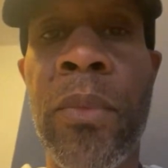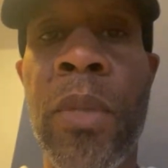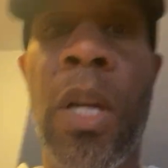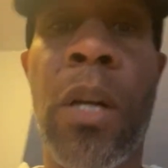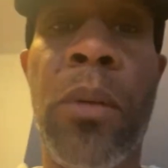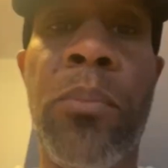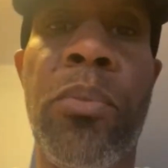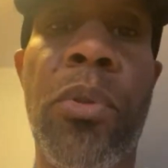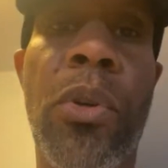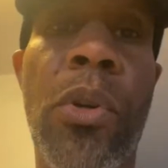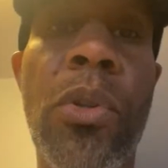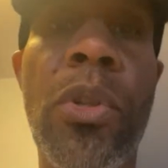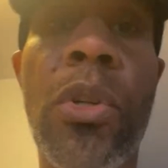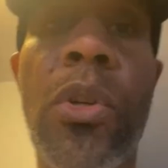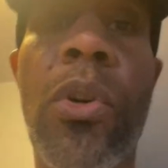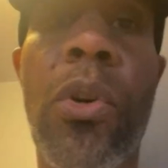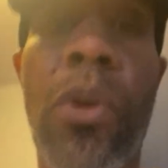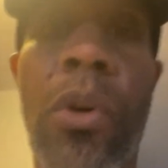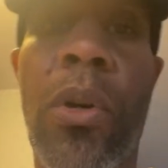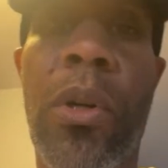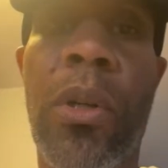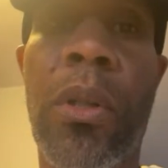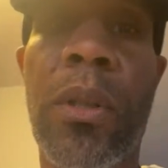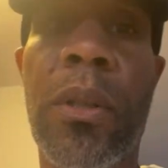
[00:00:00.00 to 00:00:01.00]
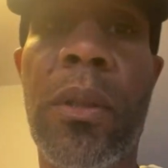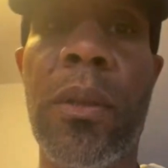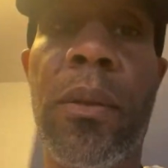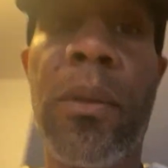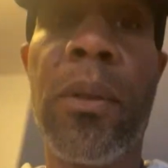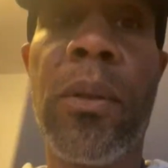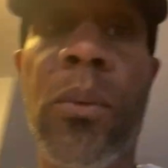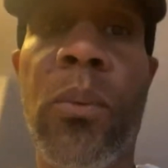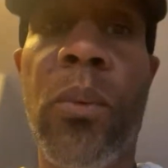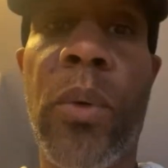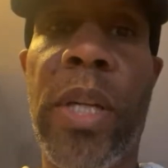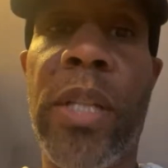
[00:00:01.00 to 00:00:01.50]
a protocol
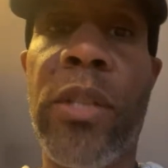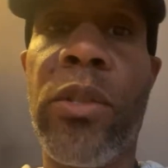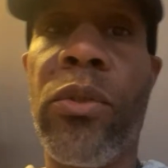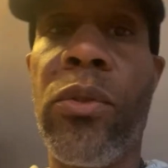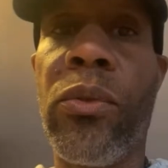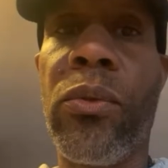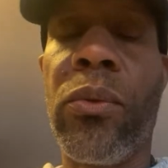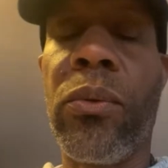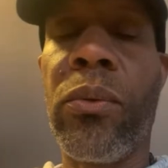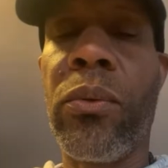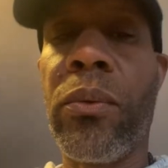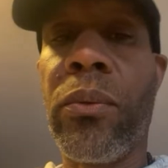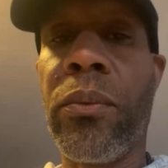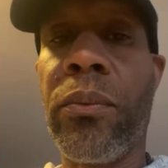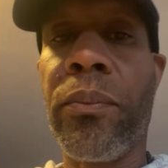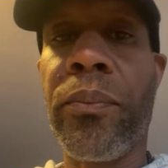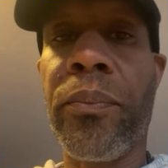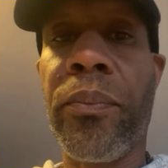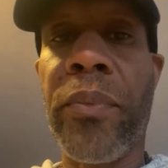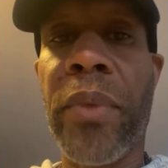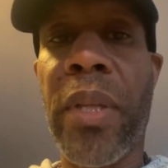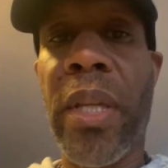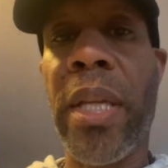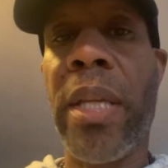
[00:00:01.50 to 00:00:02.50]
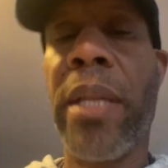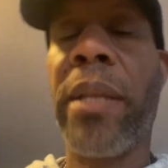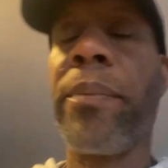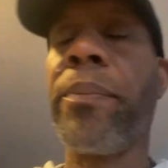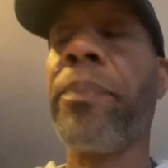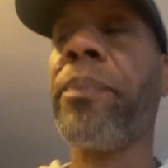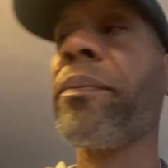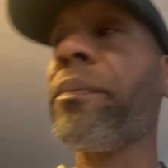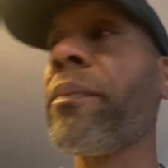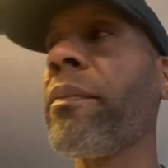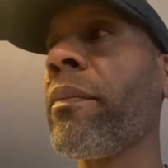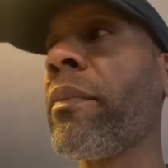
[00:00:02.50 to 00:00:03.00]
when eat,
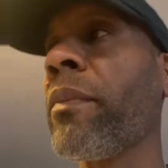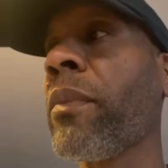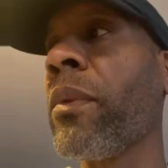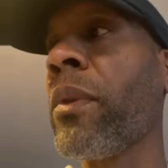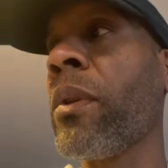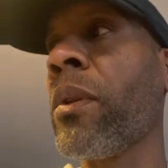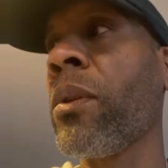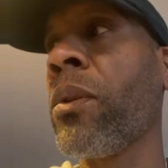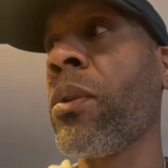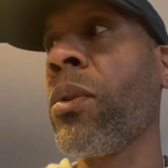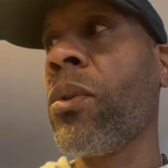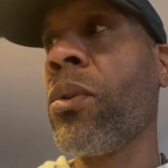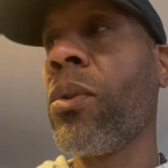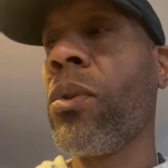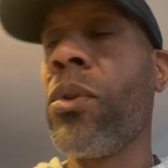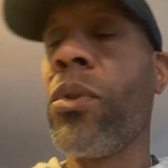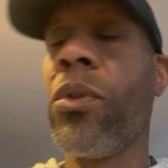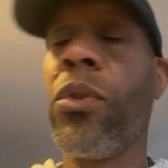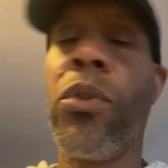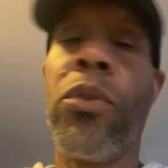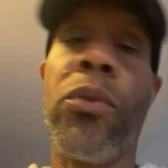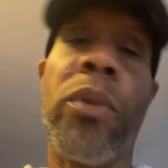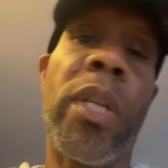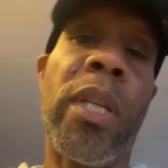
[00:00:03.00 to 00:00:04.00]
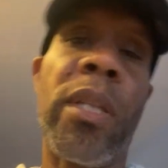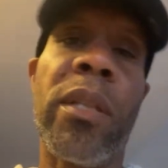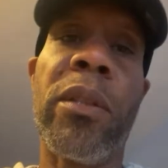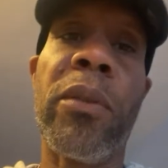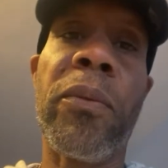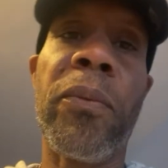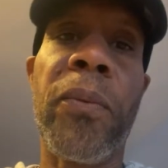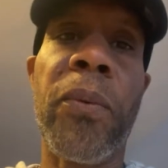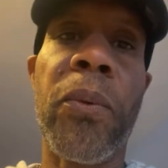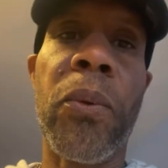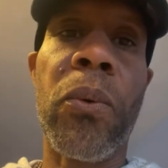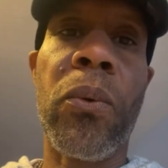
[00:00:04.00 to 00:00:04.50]
you eat the
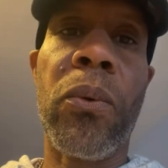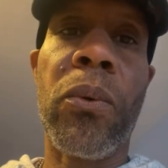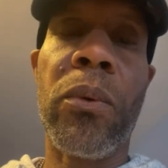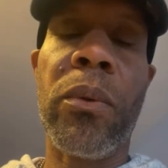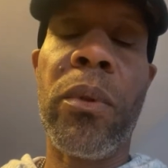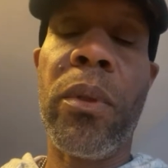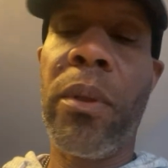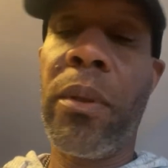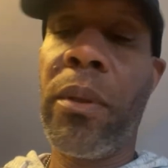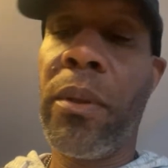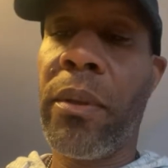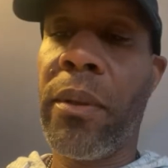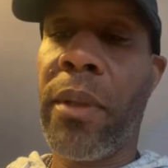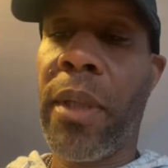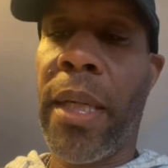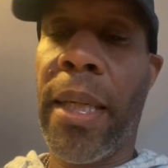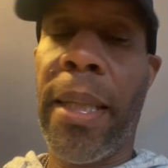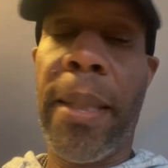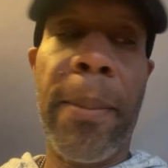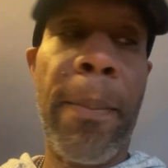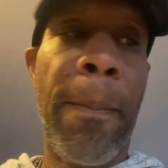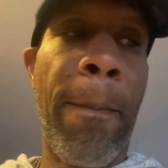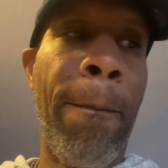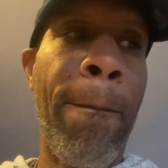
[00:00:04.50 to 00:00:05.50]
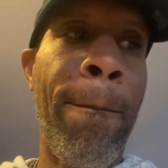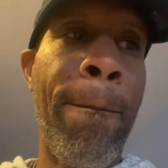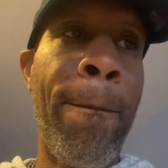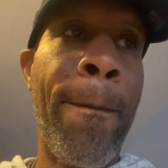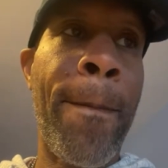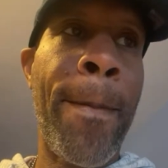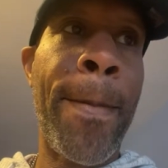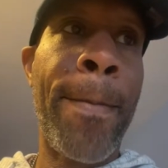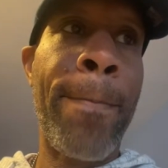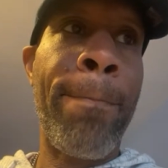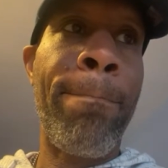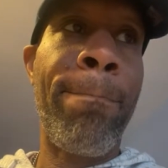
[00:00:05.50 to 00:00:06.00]
food, right?
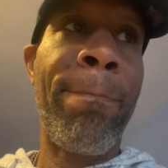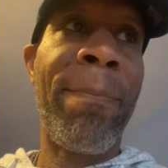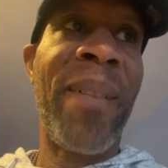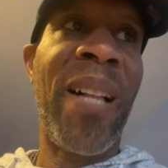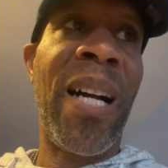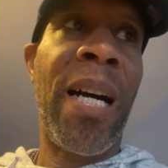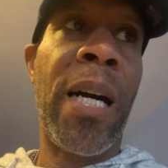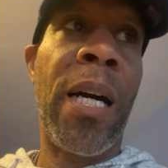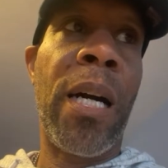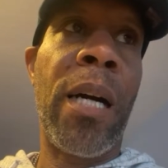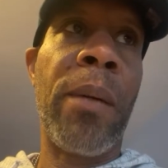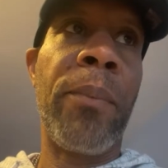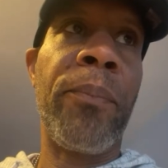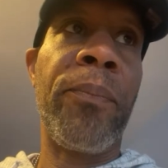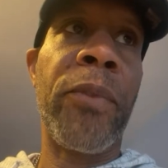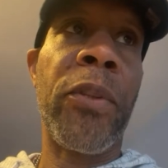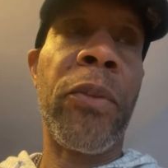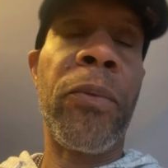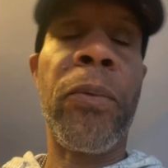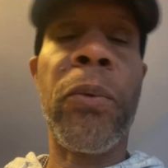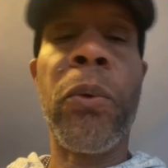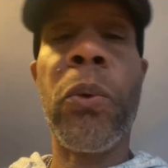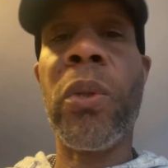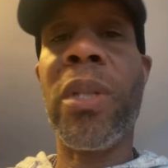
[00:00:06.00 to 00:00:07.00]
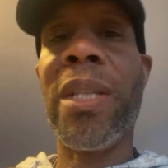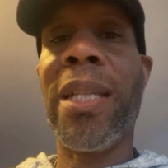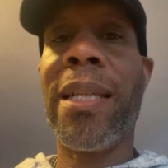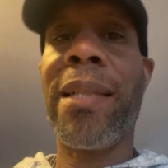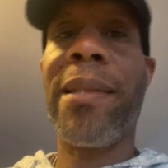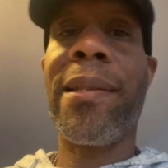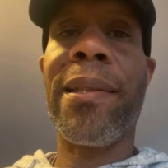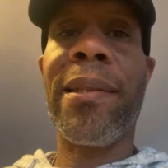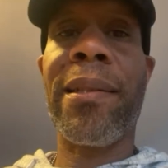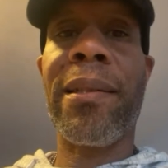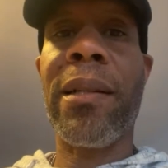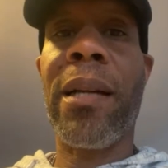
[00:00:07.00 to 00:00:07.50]
Food
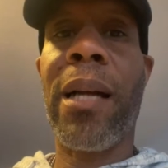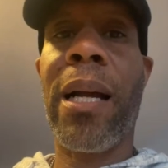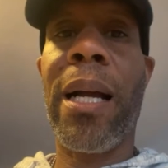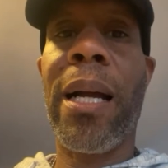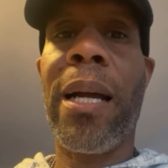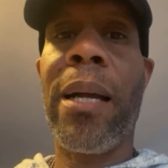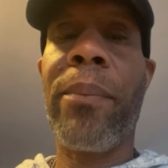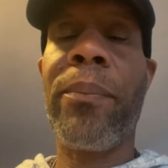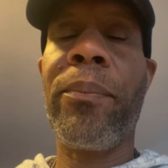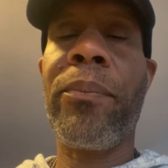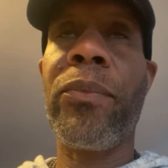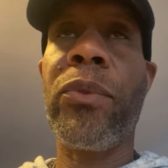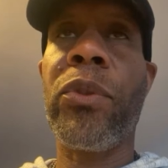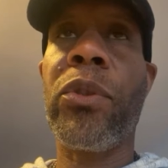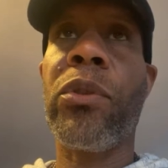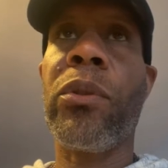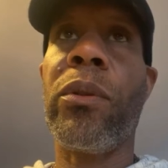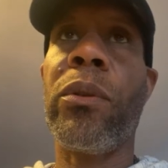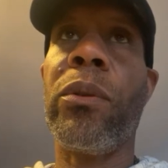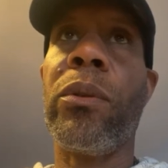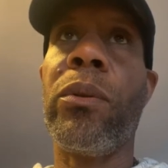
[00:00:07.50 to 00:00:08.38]
needs time to,